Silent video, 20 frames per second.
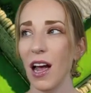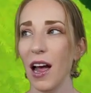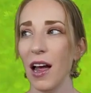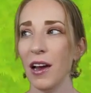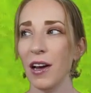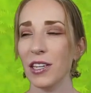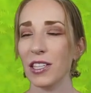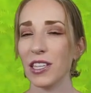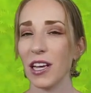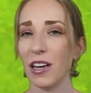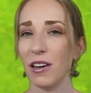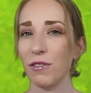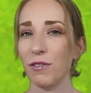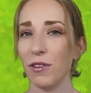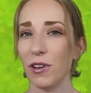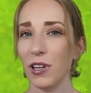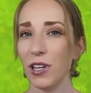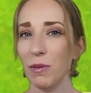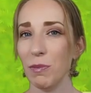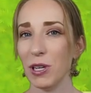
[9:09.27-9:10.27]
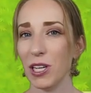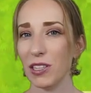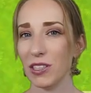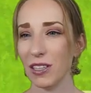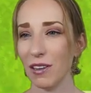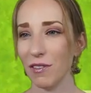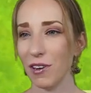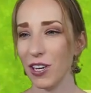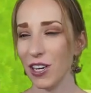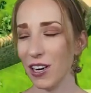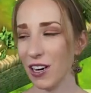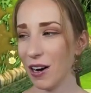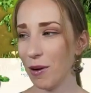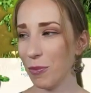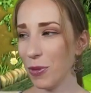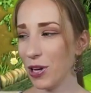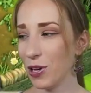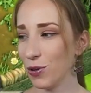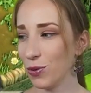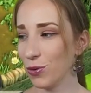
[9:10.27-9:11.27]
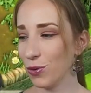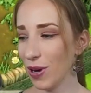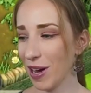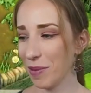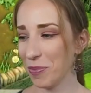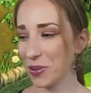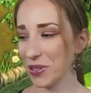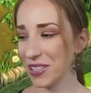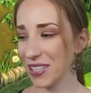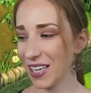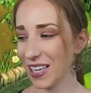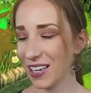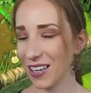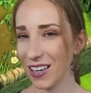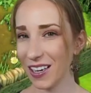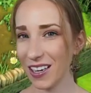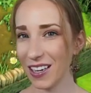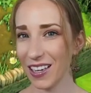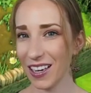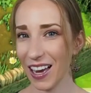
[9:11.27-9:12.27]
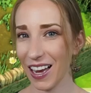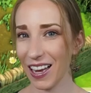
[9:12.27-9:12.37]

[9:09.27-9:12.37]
And it's kind of funny because every year I'm like, ooh, apple cider.